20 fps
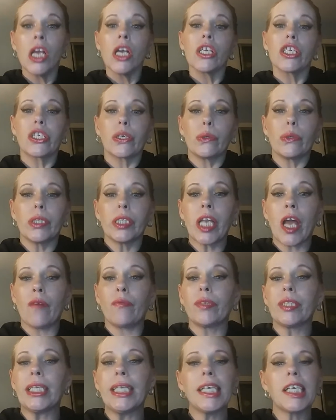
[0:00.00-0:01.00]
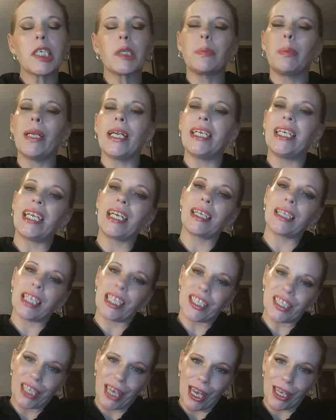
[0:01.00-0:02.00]
So enough with the explaining.
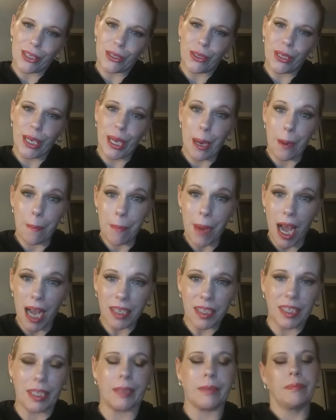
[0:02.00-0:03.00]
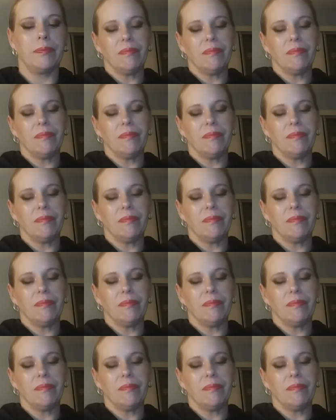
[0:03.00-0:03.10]
Let's get to the unboxing.